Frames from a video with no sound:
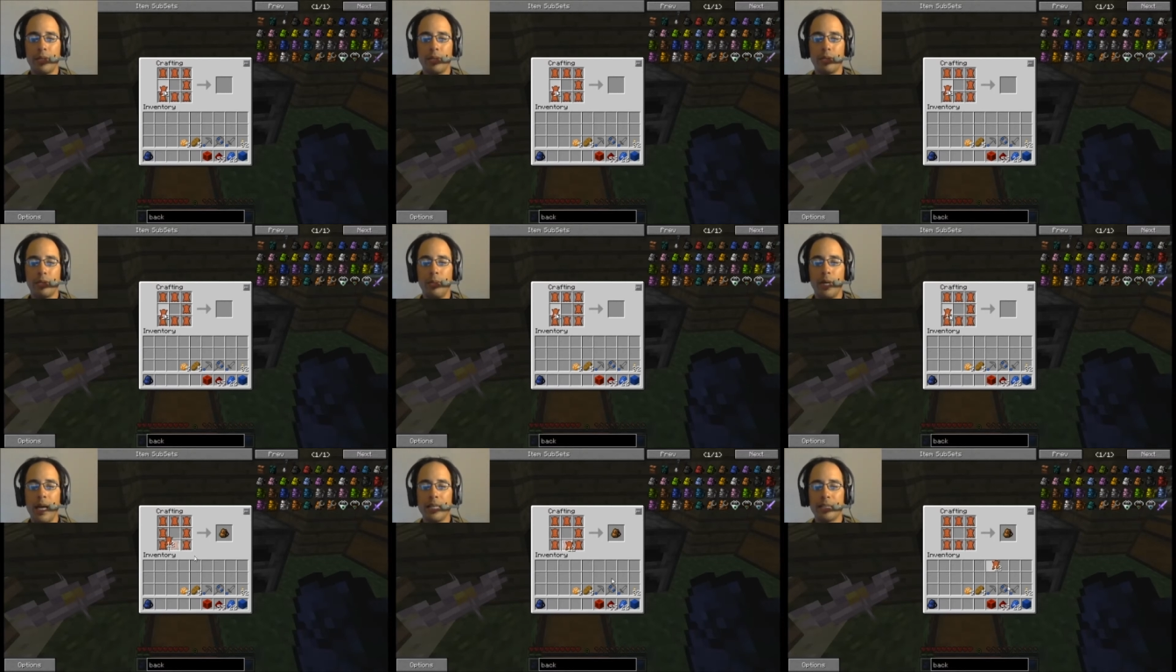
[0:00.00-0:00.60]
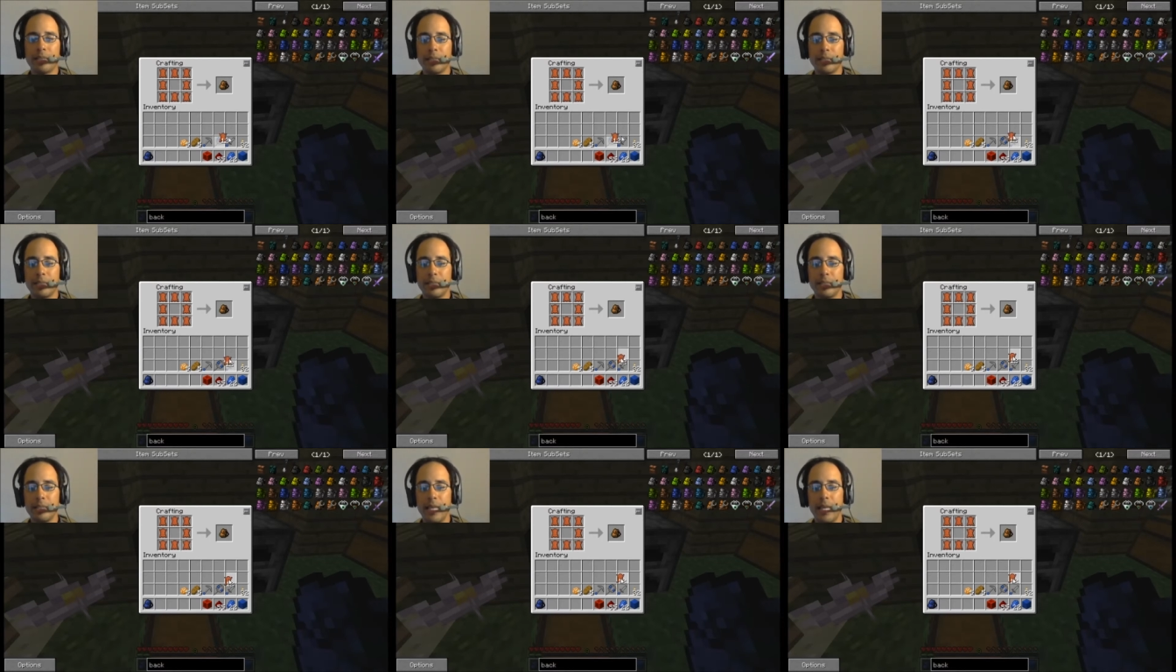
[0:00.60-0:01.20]
Make your little
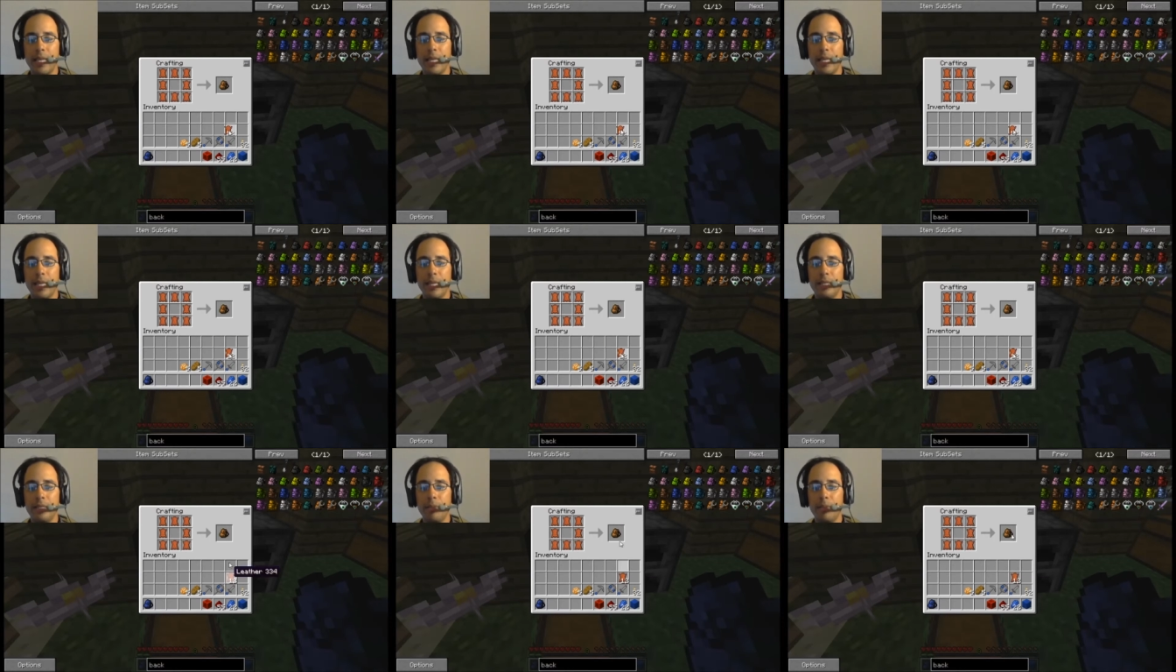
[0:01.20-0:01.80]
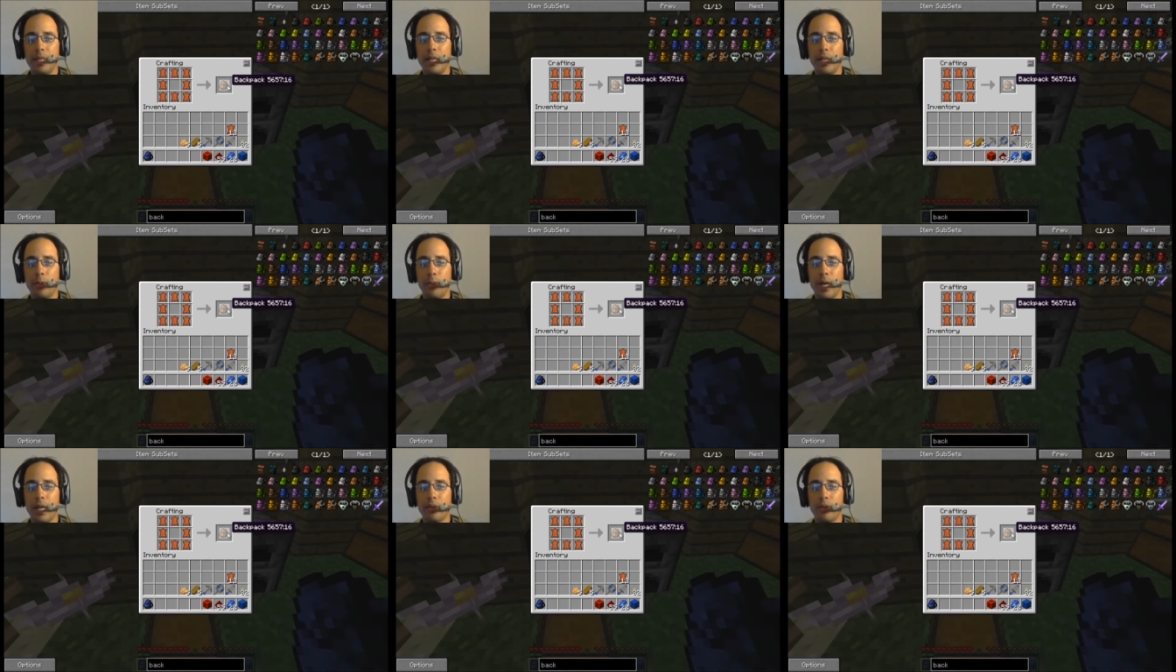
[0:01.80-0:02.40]
box. And then, I mean,
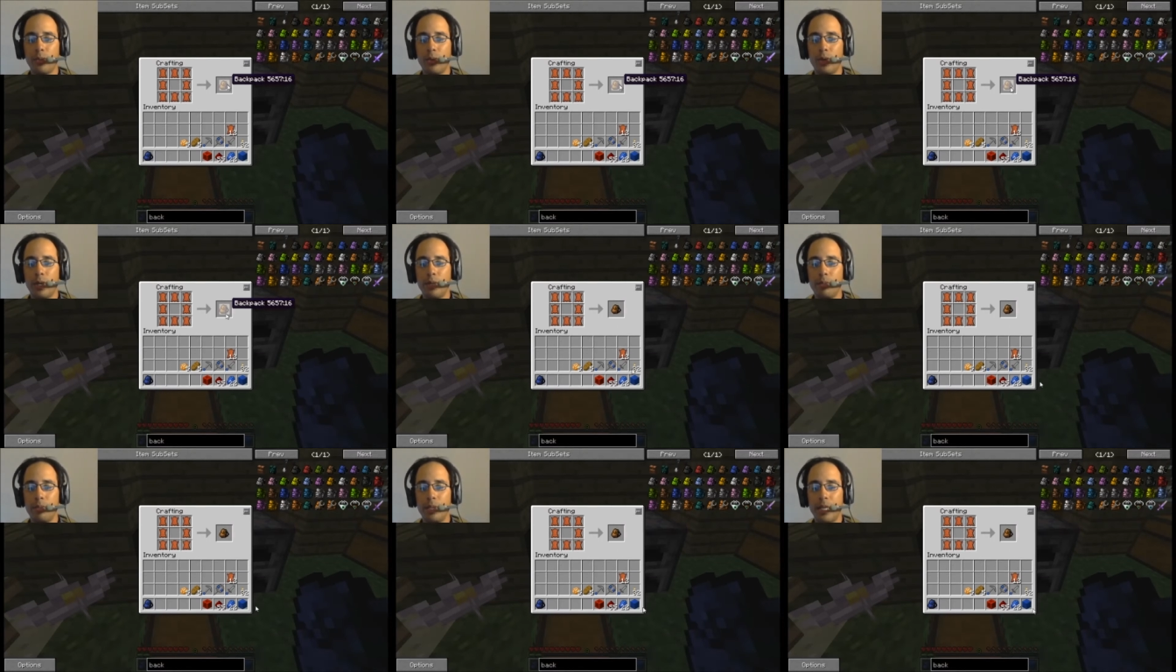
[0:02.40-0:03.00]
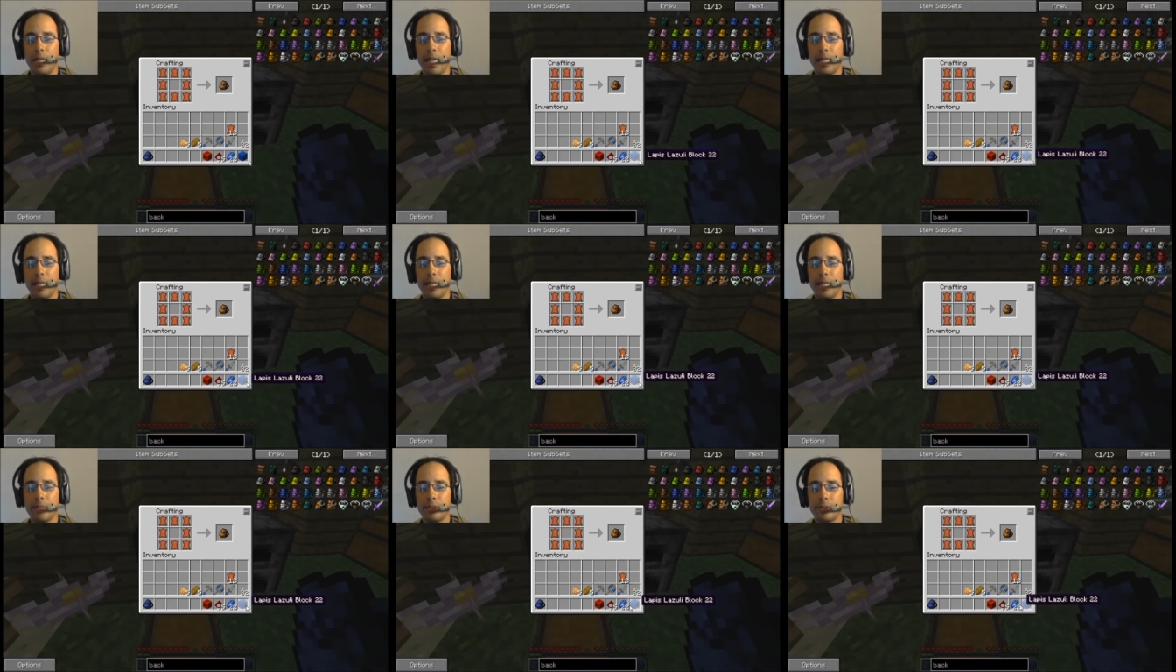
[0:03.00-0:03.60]
you get a regular one, but
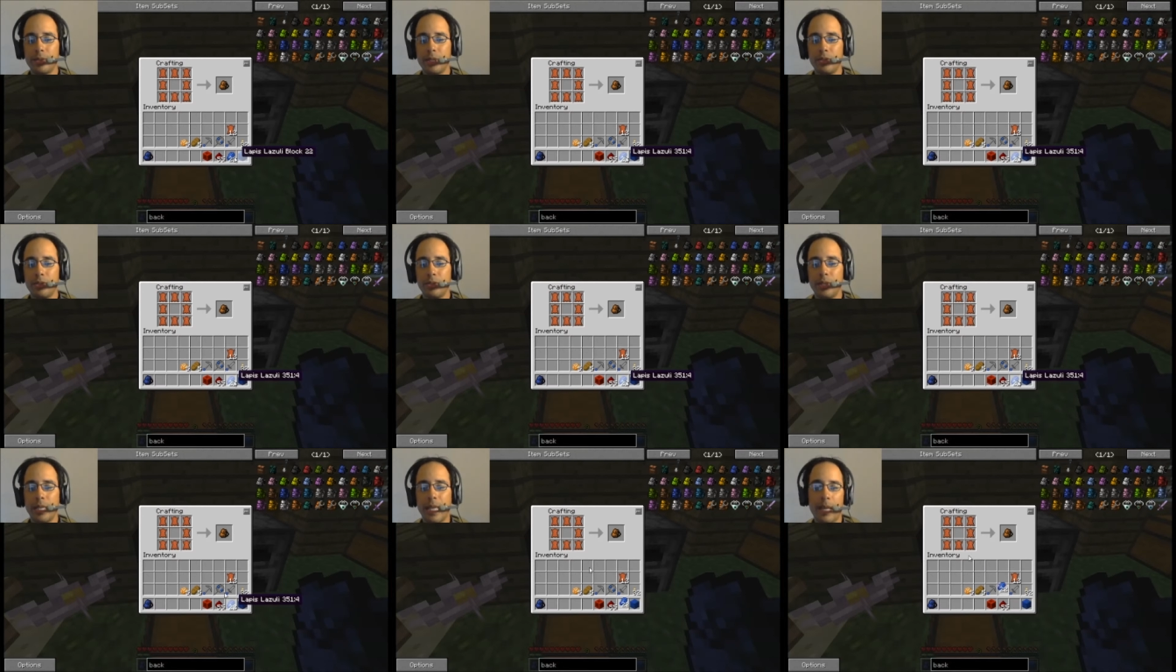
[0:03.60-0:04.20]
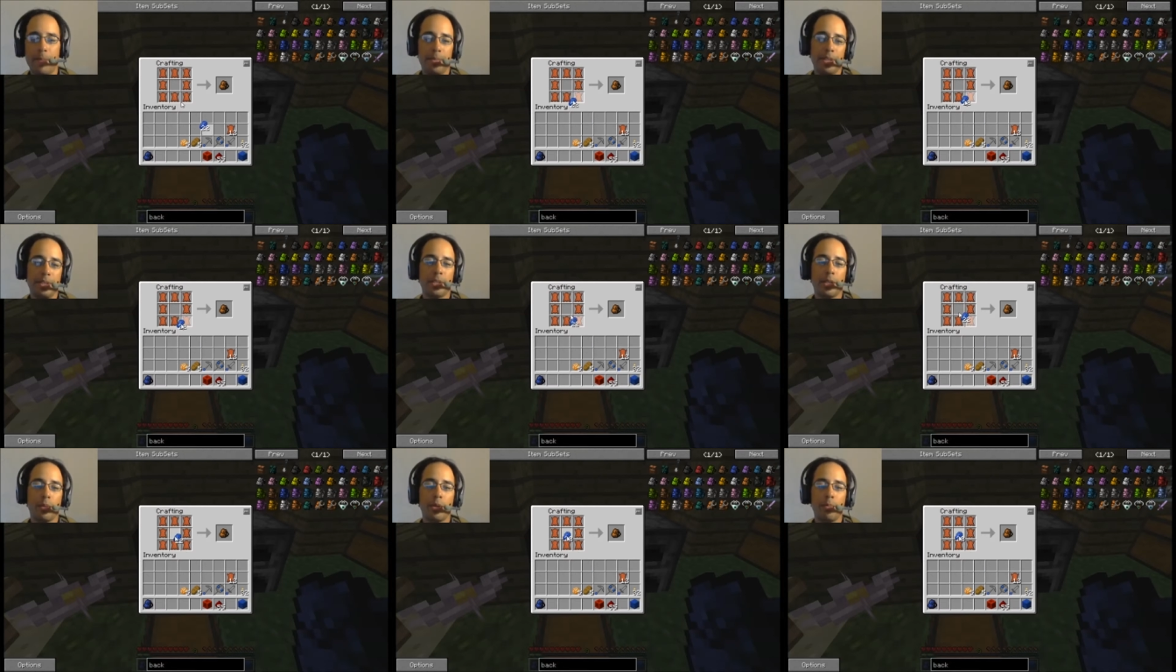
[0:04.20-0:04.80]
I like to uh, do the
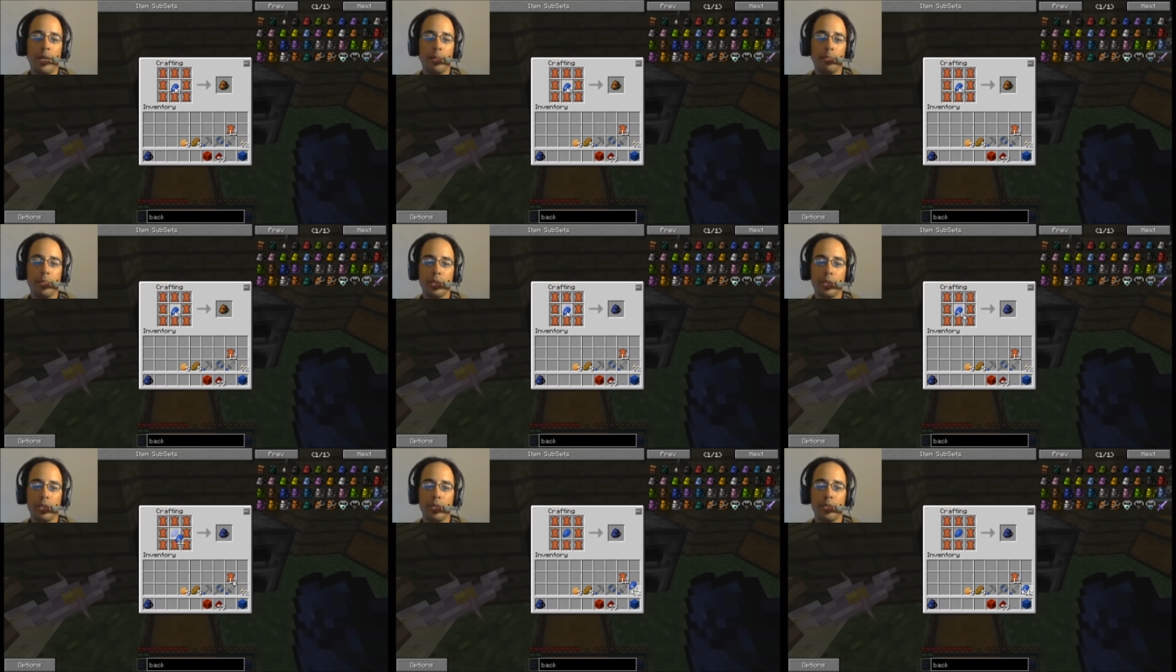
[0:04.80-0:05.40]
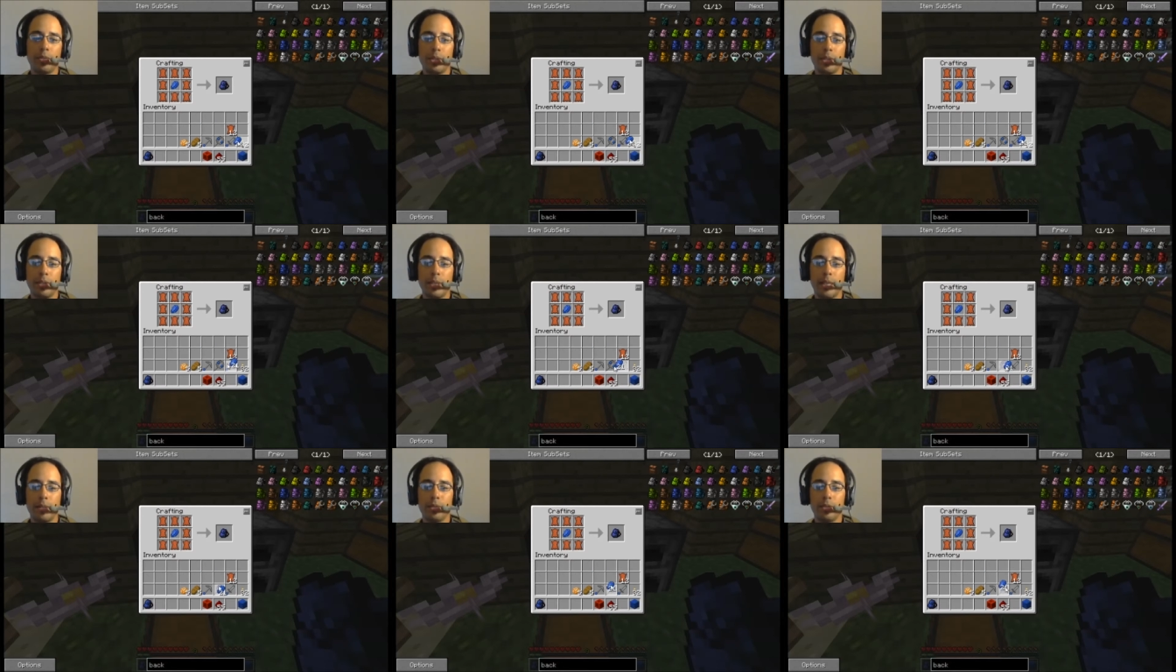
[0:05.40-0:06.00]
lapis because I want mine blue.
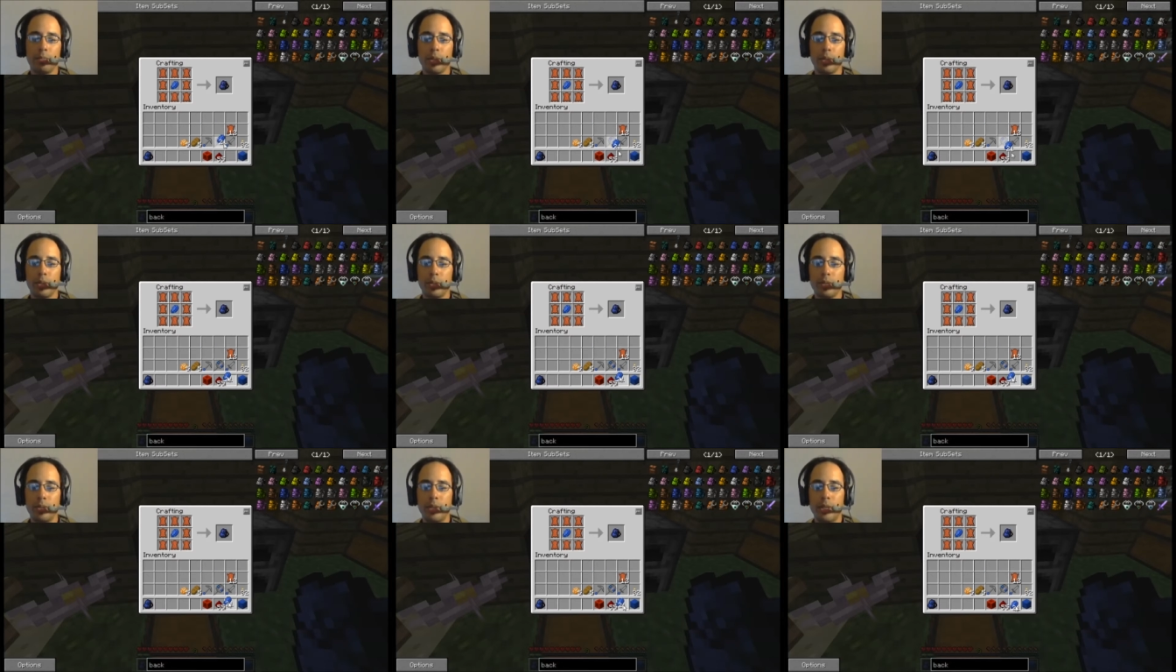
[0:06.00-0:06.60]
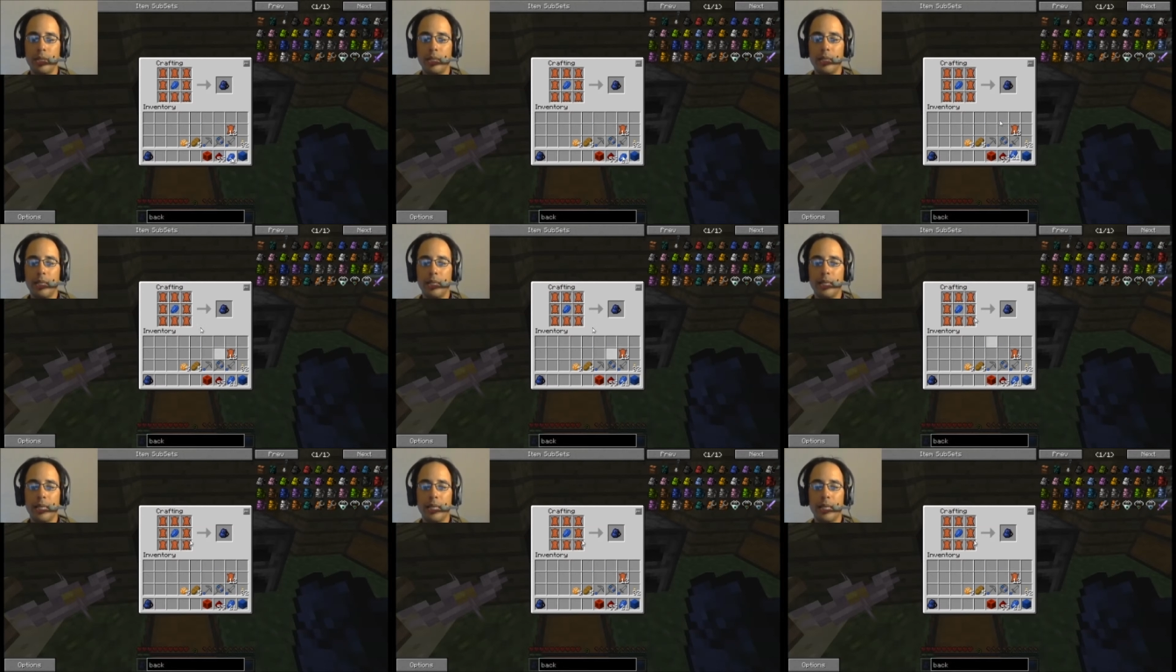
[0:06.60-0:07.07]
There, that one's blue.